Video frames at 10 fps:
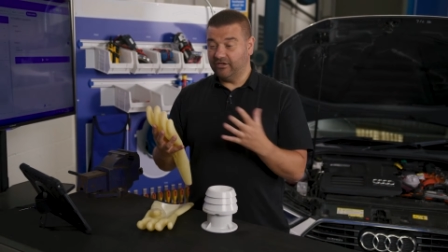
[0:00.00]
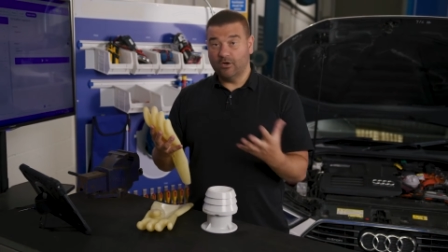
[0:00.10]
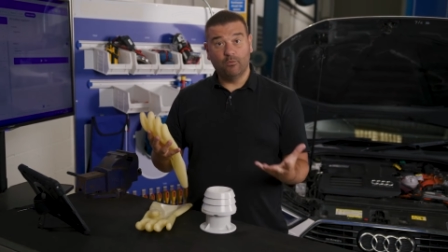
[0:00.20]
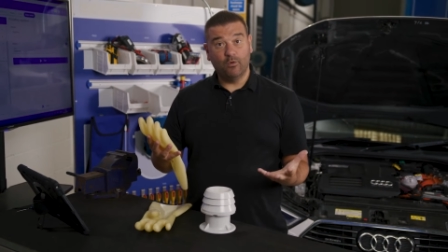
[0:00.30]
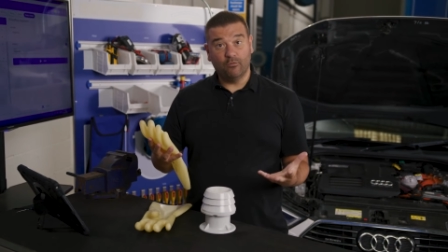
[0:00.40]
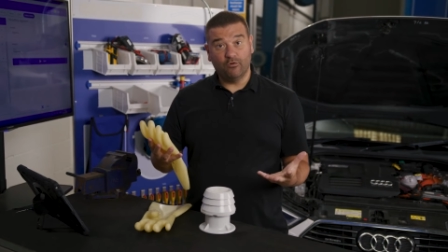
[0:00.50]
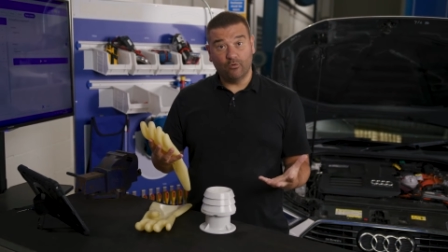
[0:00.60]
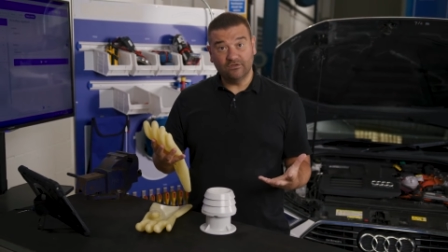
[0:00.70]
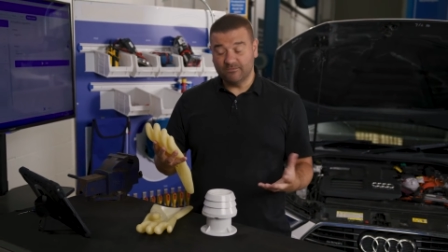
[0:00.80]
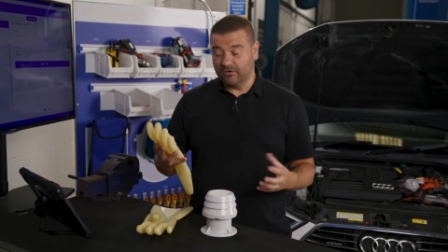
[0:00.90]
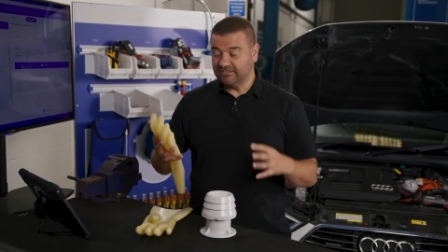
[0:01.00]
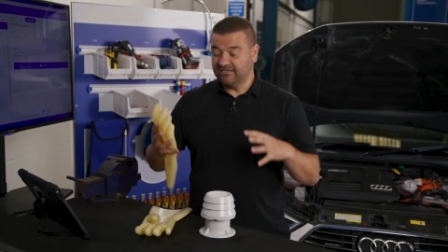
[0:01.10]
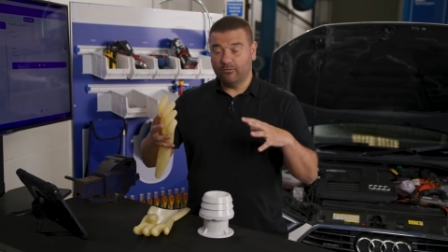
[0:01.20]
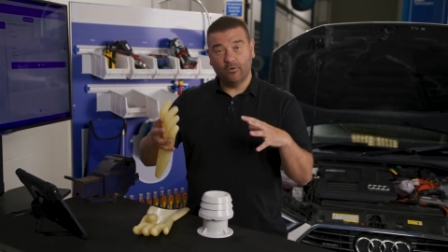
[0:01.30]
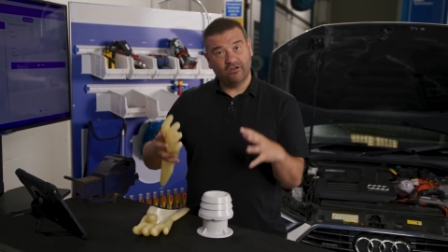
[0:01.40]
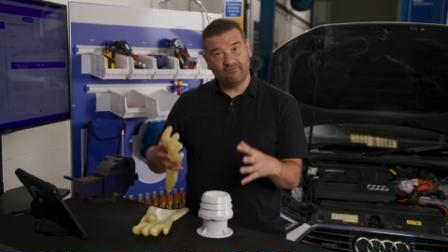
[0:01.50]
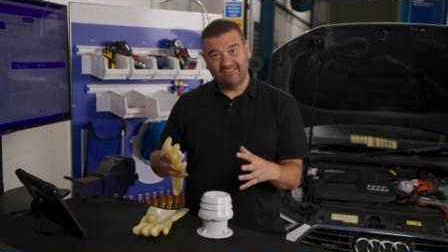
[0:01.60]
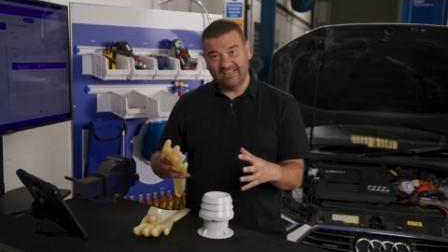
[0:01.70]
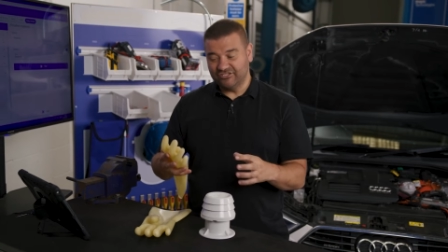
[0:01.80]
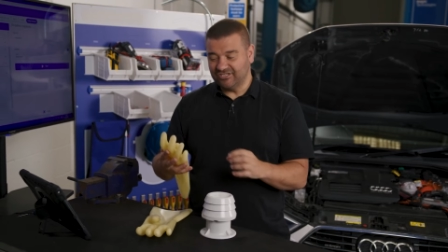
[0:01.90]
You know, we're automotive, we're
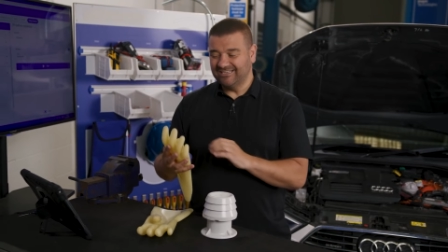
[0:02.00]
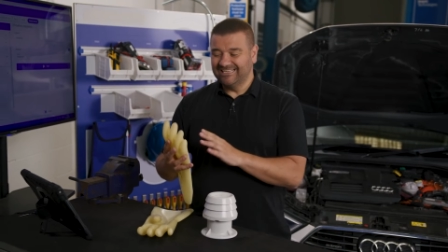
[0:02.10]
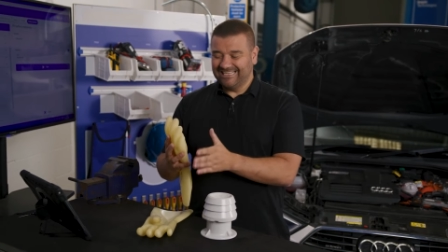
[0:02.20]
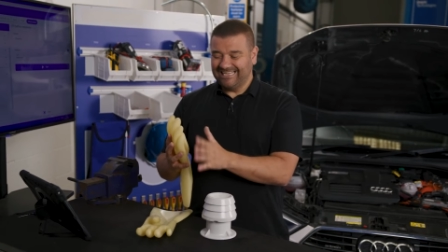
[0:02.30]
working around the engine.